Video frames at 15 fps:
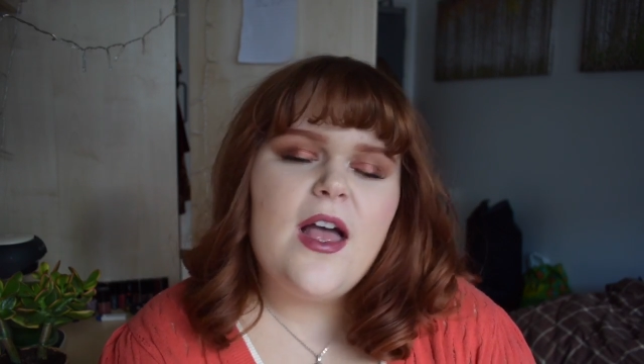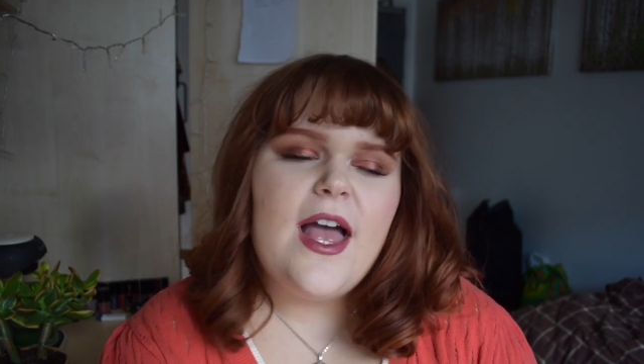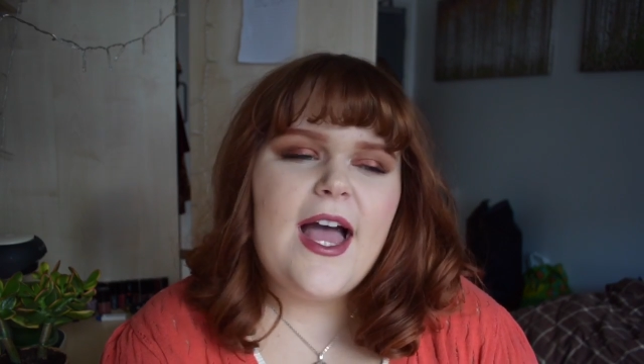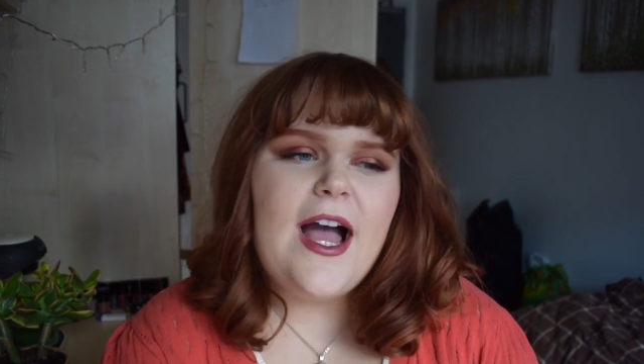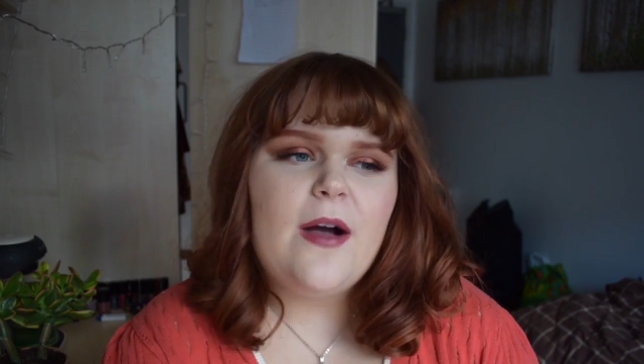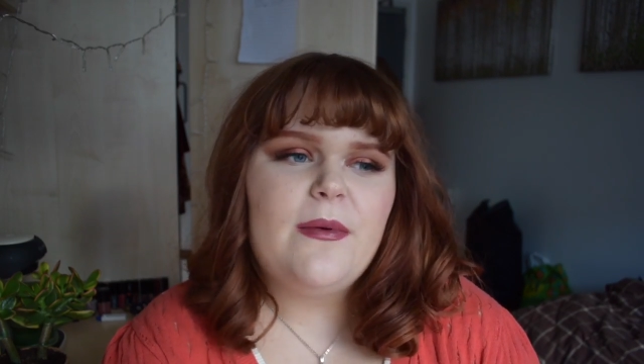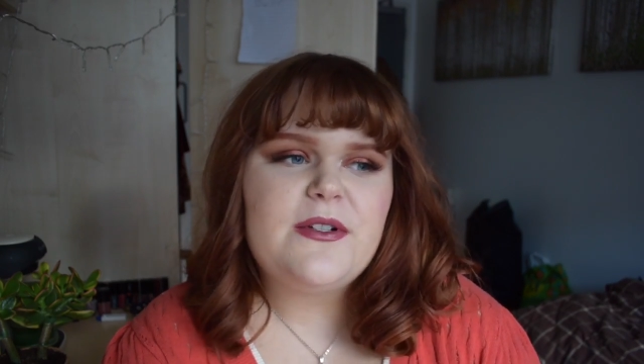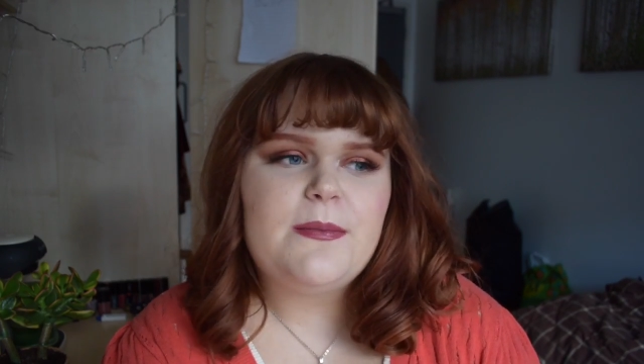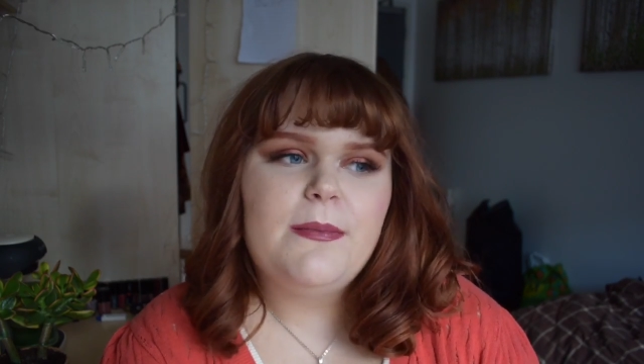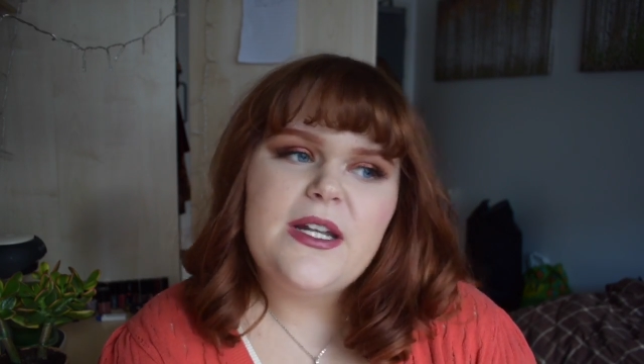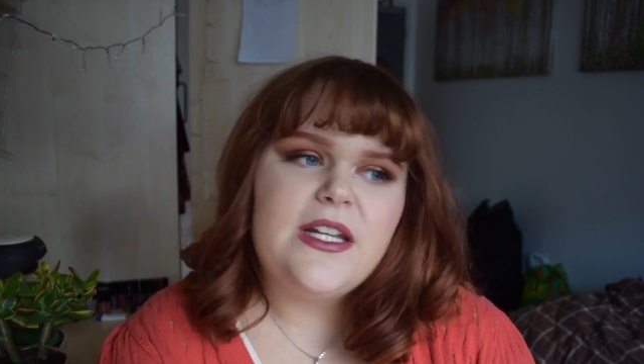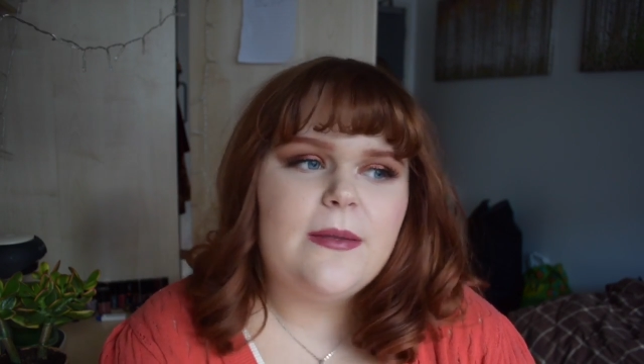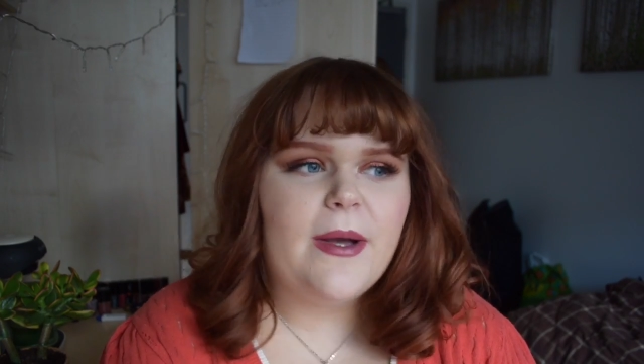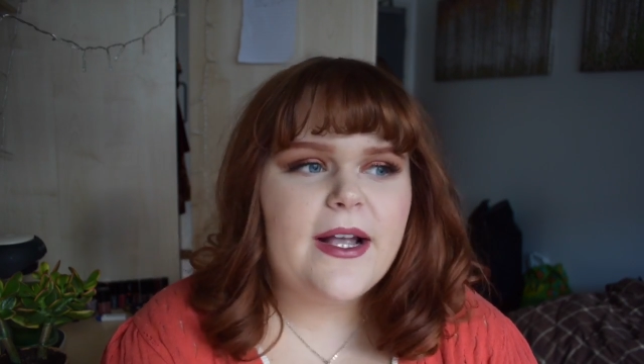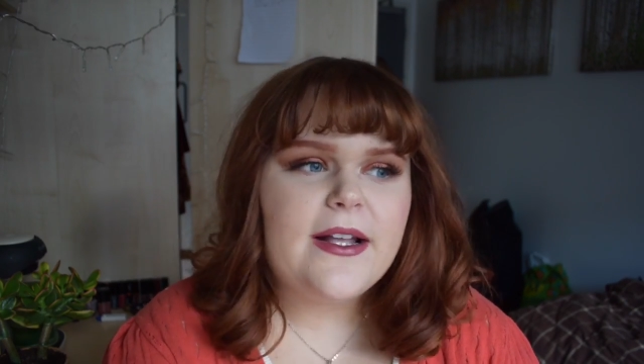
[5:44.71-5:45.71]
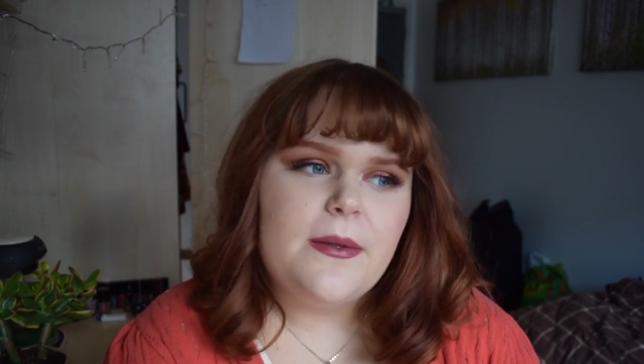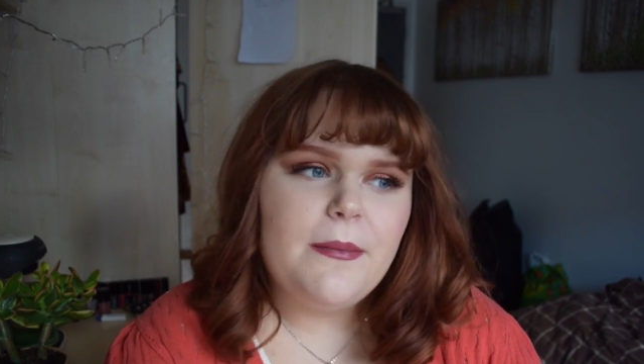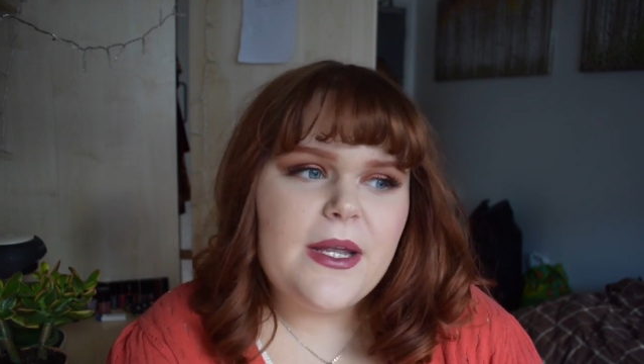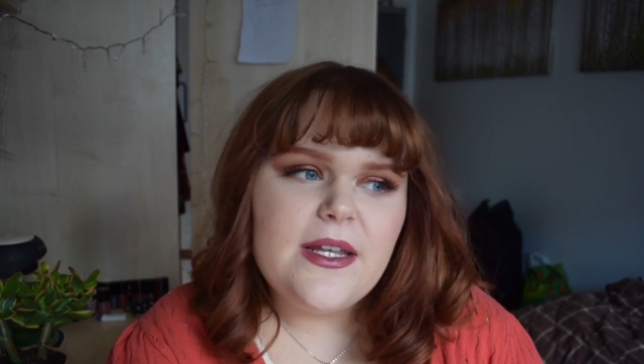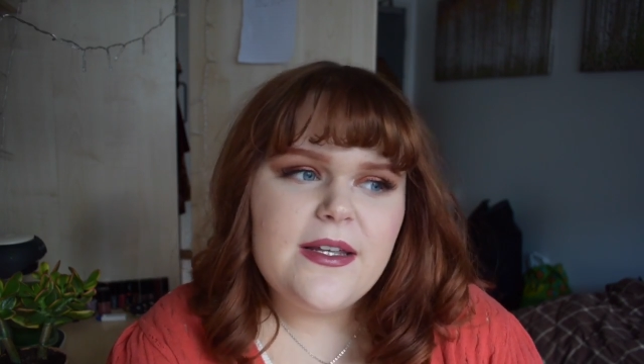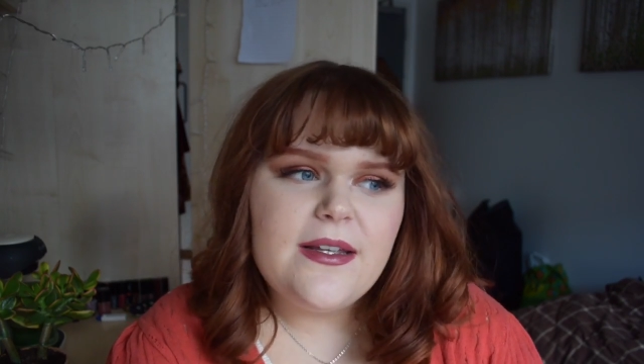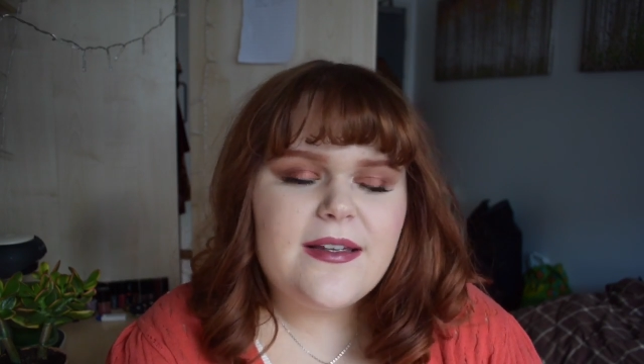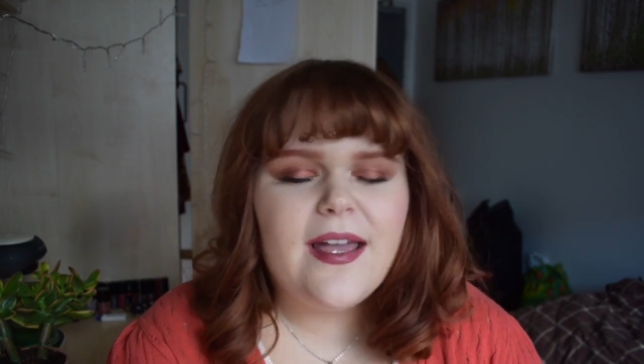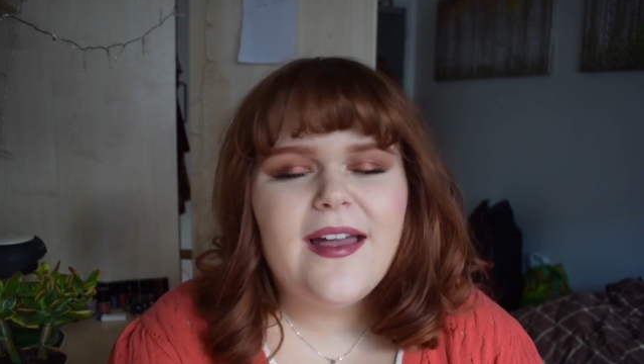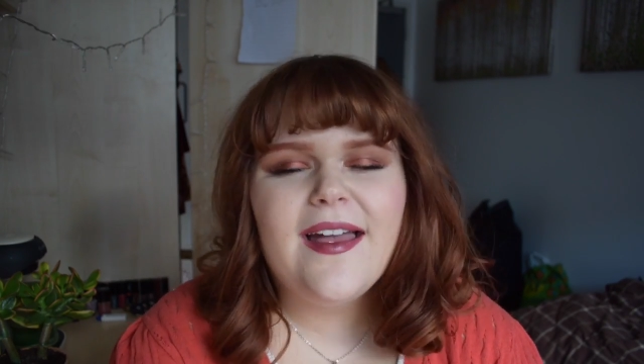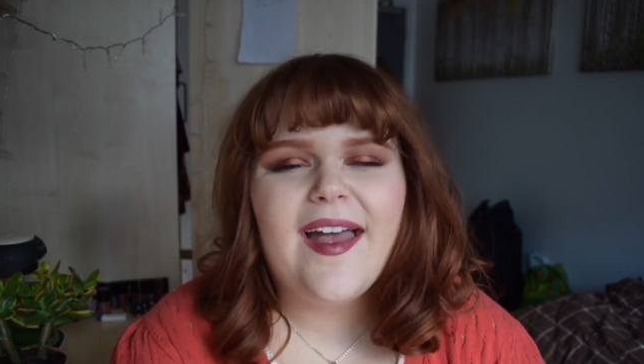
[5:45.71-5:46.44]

How much money am I gonna make?